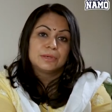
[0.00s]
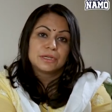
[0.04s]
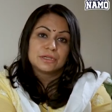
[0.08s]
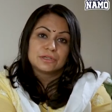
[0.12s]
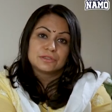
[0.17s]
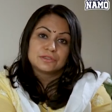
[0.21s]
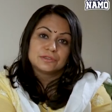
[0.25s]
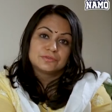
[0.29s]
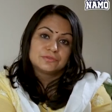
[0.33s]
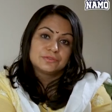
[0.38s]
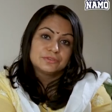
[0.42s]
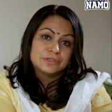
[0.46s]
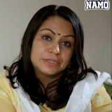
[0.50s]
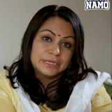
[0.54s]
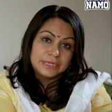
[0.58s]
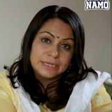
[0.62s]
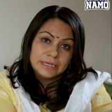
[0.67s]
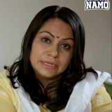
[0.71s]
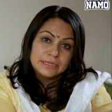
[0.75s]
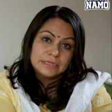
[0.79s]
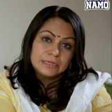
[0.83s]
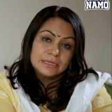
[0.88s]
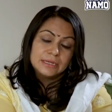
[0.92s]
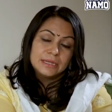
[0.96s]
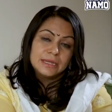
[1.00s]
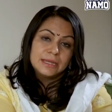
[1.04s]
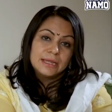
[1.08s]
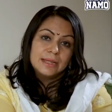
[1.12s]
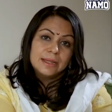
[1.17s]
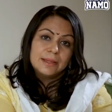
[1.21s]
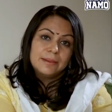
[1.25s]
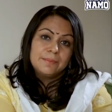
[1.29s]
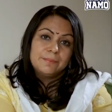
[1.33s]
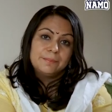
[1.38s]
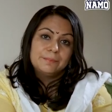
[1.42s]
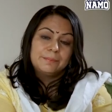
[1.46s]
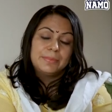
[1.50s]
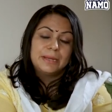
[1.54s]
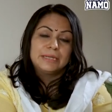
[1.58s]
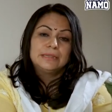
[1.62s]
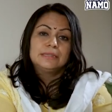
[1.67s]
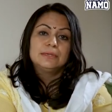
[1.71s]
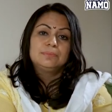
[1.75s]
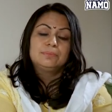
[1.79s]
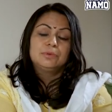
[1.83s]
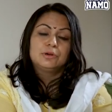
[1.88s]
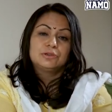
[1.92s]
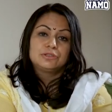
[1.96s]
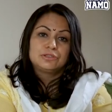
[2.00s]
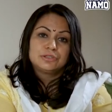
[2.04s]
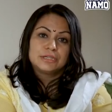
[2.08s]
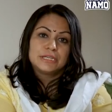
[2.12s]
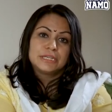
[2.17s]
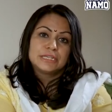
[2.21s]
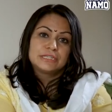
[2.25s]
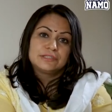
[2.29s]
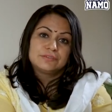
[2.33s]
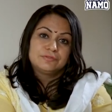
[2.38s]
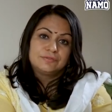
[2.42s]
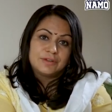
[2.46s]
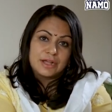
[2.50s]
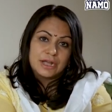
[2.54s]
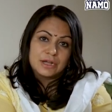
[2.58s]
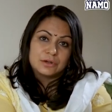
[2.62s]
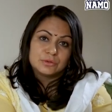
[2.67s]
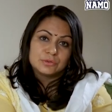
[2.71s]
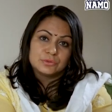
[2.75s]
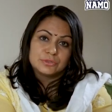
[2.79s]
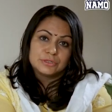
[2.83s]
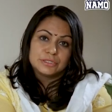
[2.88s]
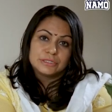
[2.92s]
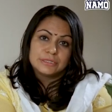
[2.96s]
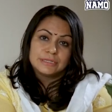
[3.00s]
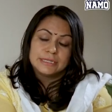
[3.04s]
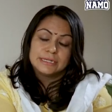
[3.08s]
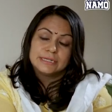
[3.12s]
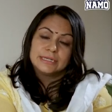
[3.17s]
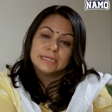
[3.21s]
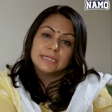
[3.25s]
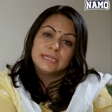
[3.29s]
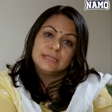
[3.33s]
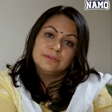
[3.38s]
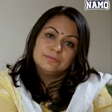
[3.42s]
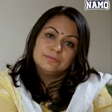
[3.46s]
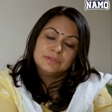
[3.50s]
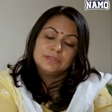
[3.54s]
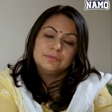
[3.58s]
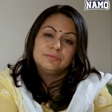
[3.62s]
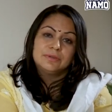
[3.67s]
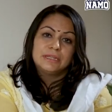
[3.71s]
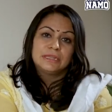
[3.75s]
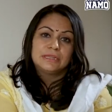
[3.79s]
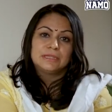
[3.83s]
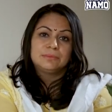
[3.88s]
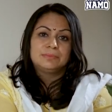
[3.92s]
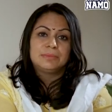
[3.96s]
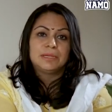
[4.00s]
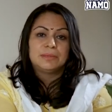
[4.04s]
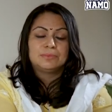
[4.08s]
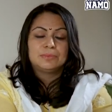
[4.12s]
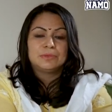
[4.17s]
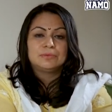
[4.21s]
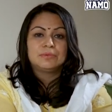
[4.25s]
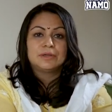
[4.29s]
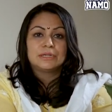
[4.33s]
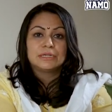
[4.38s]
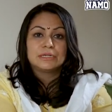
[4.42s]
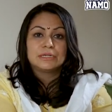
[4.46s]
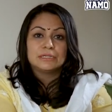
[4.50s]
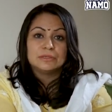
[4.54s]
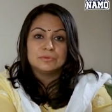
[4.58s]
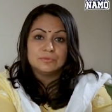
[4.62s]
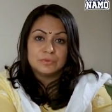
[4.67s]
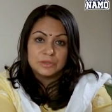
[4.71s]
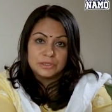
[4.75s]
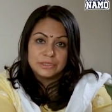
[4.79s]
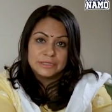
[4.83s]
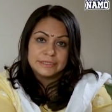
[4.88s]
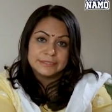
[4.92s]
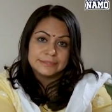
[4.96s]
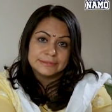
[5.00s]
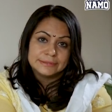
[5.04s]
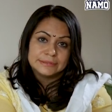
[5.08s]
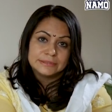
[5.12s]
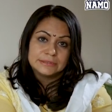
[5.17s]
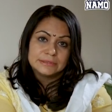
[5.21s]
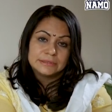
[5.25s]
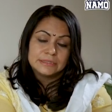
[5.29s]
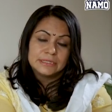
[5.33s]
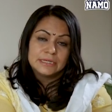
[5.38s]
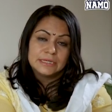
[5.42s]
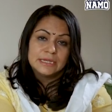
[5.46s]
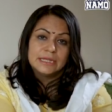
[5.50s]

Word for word: because of greed. But the Portuguese found that even when the people were converted,